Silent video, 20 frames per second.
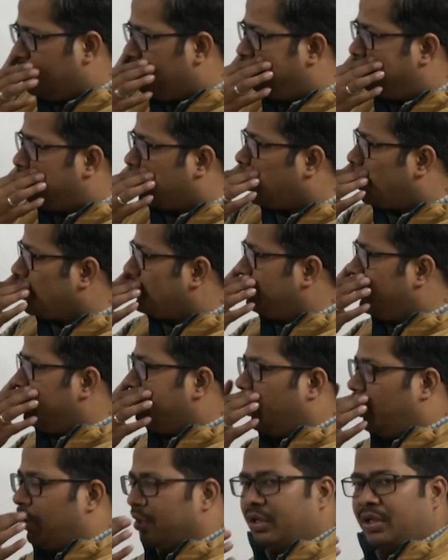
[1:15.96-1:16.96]
because we
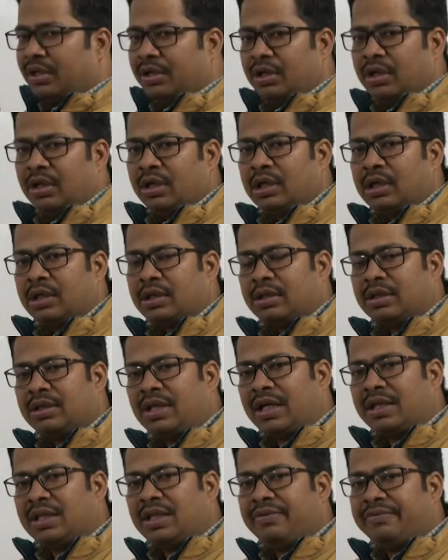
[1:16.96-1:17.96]
want
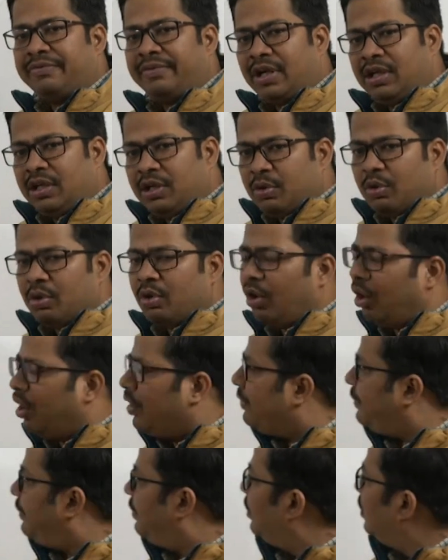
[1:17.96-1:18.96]
that the value
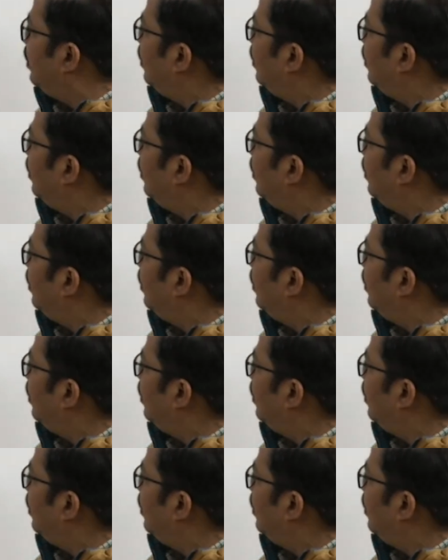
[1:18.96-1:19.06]
of